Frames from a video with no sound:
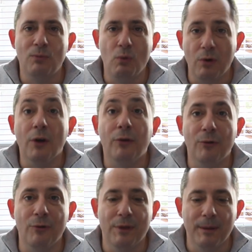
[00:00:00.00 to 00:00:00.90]
We'll go
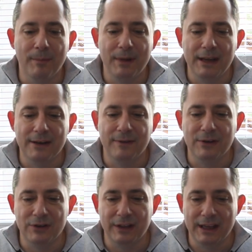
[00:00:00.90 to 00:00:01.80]
through them
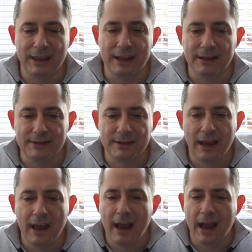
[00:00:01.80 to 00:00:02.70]
individually in this,
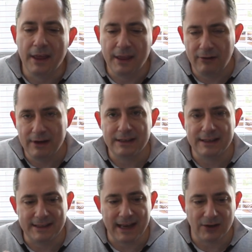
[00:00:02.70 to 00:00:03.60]
and they're into
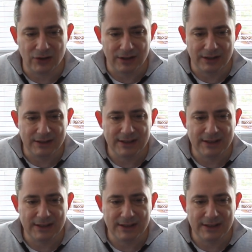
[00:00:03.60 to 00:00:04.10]
sections.